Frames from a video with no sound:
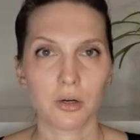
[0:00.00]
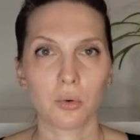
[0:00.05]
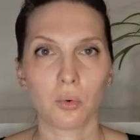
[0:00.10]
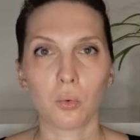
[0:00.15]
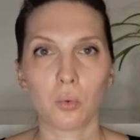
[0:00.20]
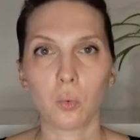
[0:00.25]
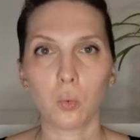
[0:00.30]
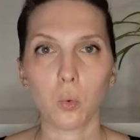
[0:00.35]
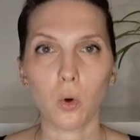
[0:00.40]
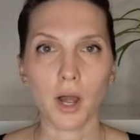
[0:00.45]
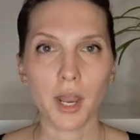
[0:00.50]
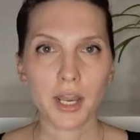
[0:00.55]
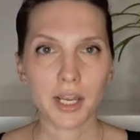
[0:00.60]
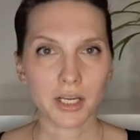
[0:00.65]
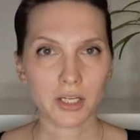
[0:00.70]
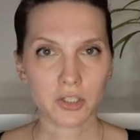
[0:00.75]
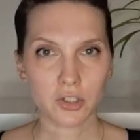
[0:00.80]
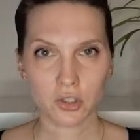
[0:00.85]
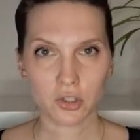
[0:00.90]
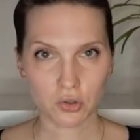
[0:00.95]
Here,
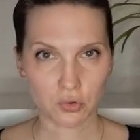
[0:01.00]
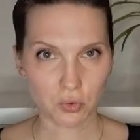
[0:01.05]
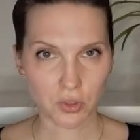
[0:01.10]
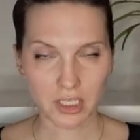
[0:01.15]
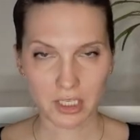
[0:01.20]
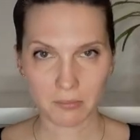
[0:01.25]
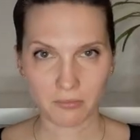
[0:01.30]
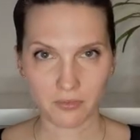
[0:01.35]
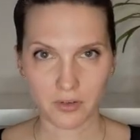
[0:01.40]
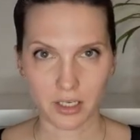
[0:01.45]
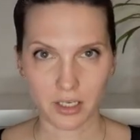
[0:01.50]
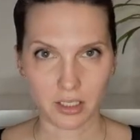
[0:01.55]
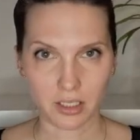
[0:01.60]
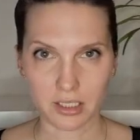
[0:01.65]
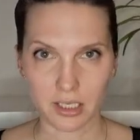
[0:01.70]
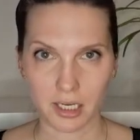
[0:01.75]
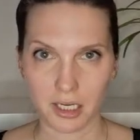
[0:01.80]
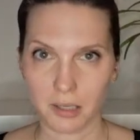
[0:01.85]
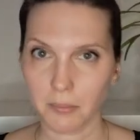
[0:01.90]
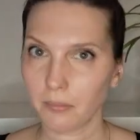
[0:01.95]
one
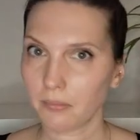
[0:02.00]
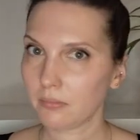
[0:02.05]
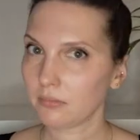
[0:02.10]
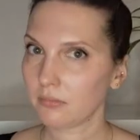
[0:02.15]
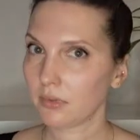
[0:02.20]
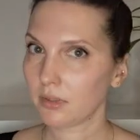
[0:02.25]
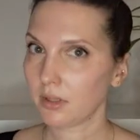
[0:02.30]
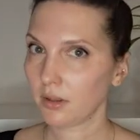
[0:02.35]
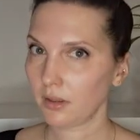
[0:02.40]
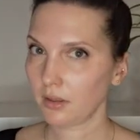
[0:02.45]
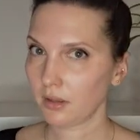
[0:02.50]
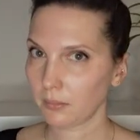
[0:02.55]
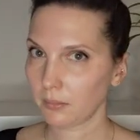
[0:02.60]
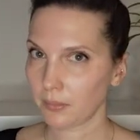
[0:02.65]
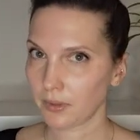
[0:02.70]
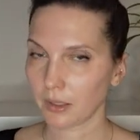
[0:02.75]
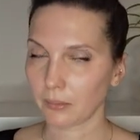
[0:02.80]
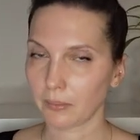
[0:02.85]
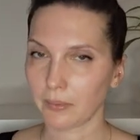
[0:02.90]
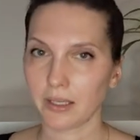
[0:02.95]
extreme phenotype,
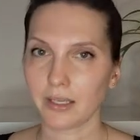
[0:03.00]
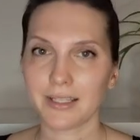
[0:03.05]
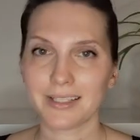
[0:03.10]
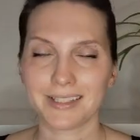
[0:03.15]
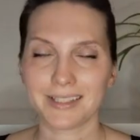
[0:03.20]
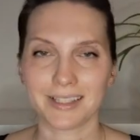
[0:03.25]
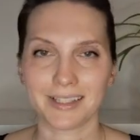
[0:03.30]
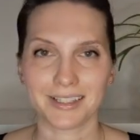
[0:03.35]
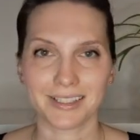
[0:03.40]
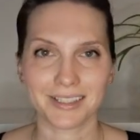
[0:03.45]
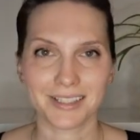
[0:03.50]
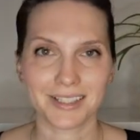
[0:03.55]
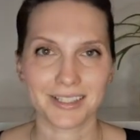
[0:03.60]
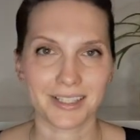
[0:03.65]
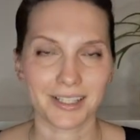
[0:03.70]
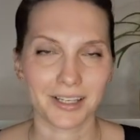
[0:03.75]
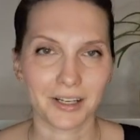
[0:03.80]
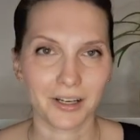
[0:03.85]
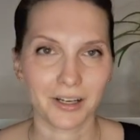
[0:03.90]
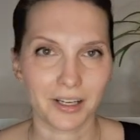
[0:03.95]
the big beaks
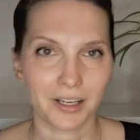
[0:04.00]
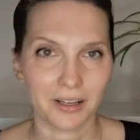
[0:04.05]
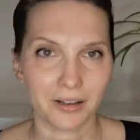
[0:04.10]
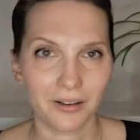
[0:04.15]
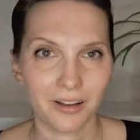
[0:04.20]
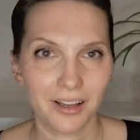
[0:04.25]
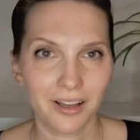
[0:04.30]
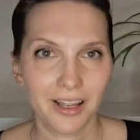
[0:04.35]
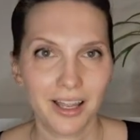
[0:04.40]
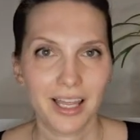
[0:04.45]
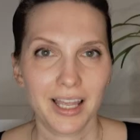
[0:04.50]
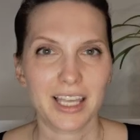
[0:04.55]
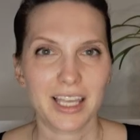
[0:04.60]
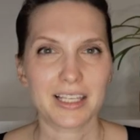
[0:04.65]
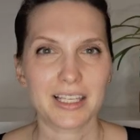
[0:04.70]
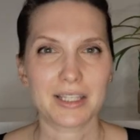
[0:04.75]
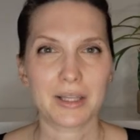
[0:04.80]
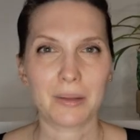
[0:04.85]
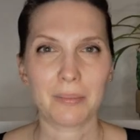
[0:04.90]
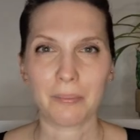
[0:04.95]
in this scenario,
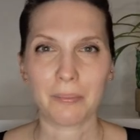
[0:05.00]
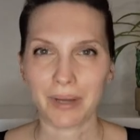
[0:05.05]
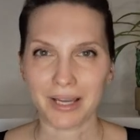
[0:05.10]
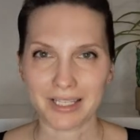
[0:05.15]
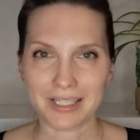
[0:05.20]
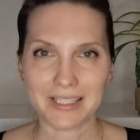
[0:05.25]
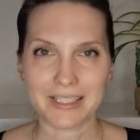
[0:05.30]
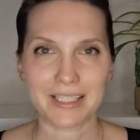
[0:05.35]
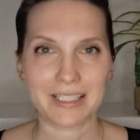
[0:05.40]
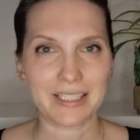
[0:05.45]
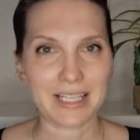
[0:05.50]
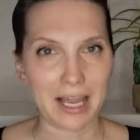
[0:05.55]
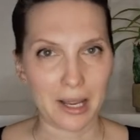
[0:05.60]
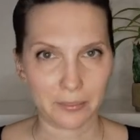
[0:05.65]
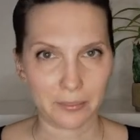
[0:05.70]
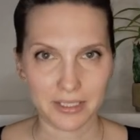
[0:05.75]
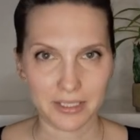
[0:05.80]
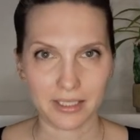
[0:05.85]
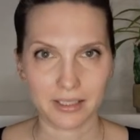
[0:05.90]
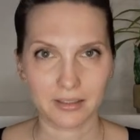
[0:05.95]
is the
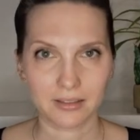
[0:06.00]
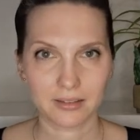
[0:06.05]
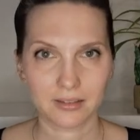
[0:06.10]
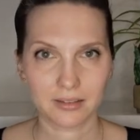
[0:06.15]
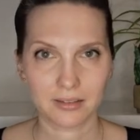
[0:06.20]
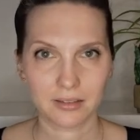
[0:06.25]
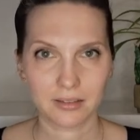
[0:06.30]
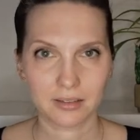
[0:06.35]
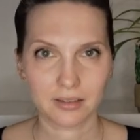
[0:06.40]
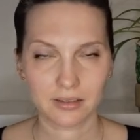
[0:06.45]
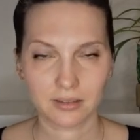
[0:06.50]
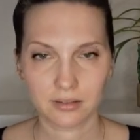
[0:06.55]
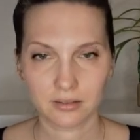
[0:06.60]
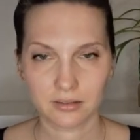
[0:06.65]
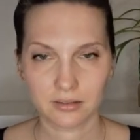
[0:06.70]
best adapted.